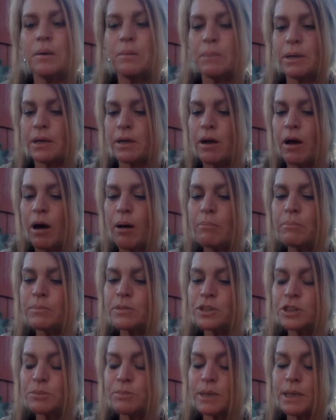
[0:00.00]
But
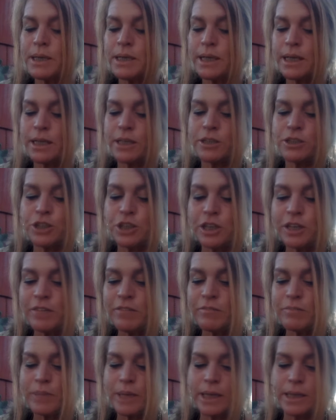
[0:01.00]
accomplishment and
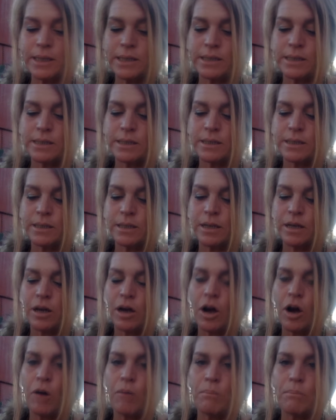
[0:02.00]
achievements
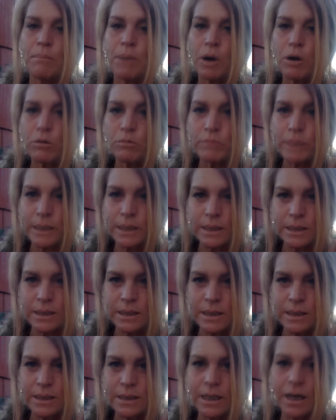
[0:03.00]
are moments
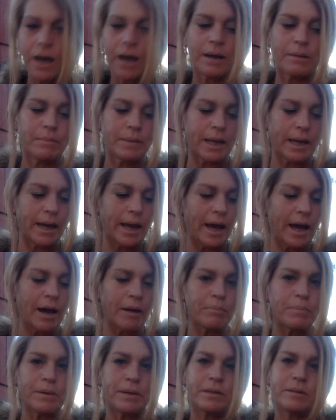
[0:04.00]
in time that
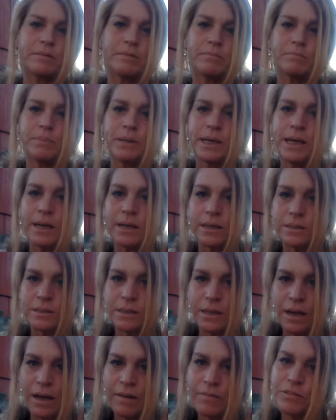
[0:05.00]
happen because
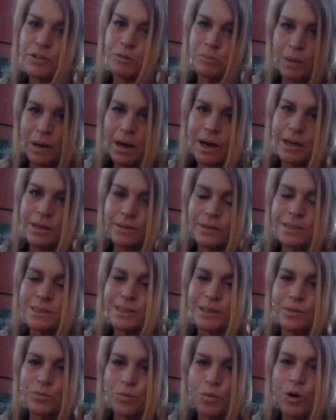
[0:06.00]
of the behind the
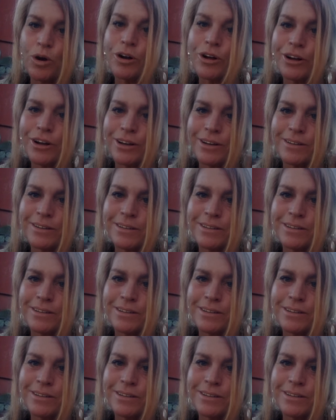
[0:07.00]
scene work.